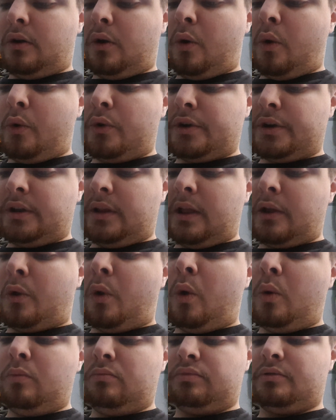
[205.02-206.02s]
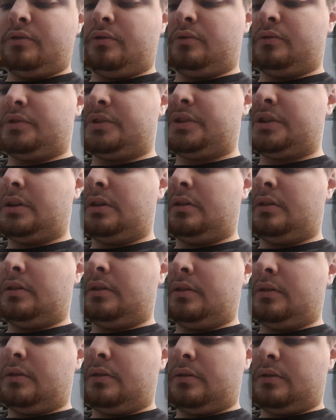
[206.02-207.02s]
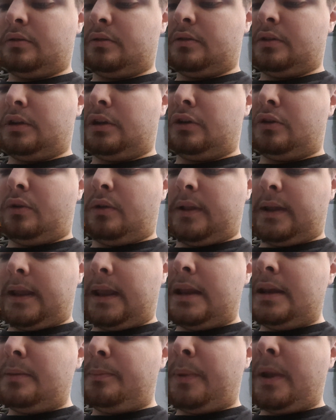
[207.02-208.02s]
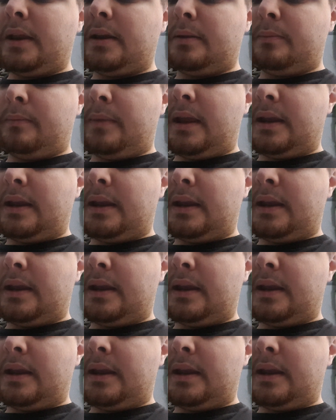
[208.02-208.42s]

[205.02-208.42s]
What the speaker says: Or like homebrews. You know, like independent